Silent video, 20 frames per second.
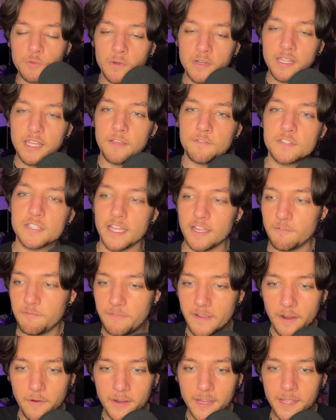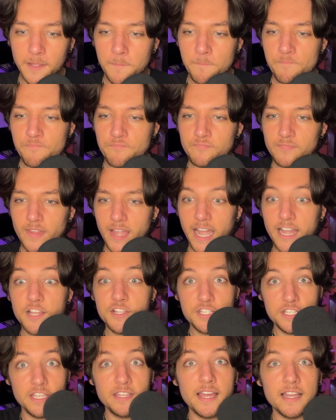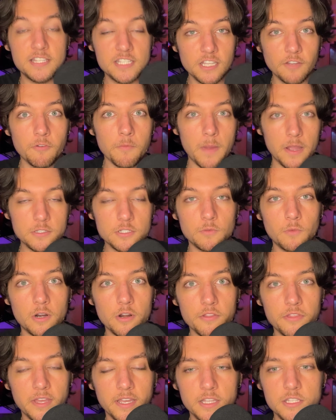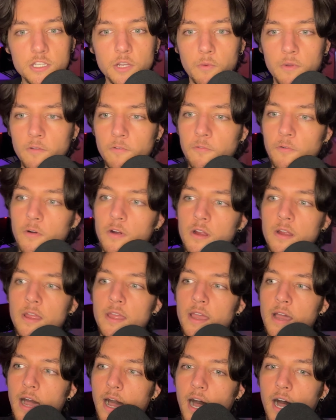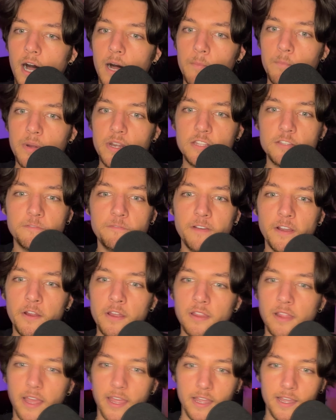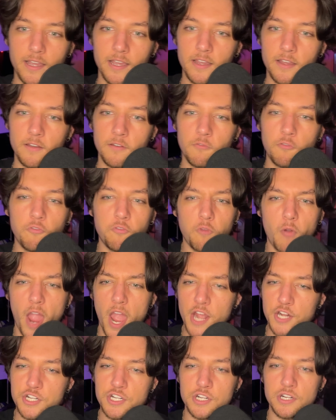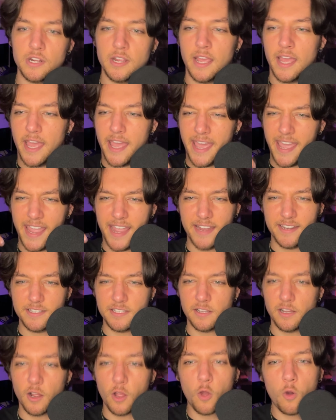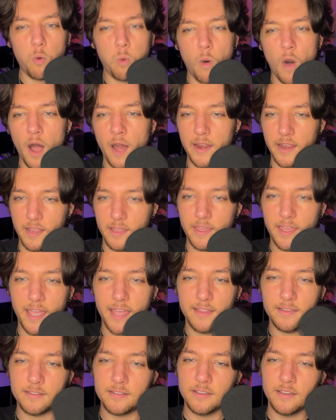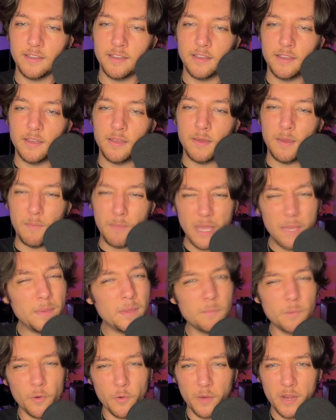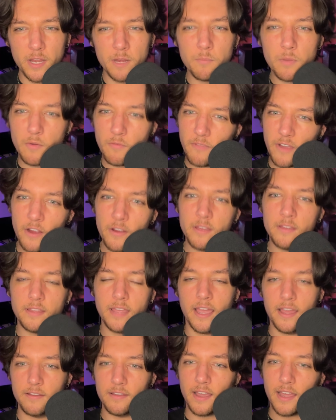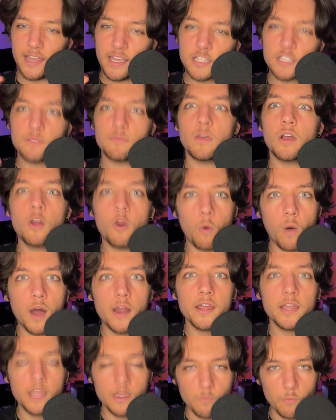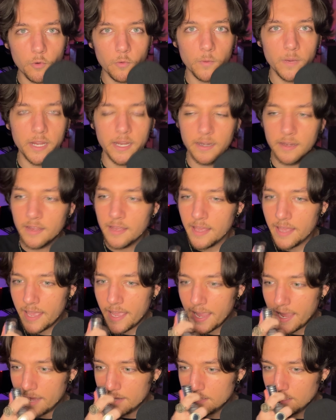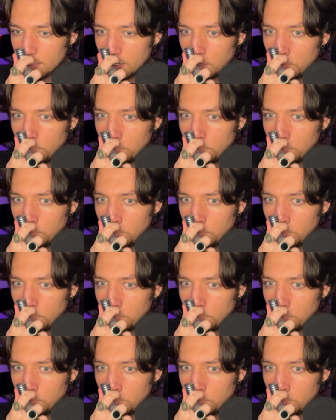gives like very, I could see that Silver Mountain water thing it's going for, but it's very like fresh and aquatic and maybe marine, but very, yeah, I guess aquatic and marine. And it,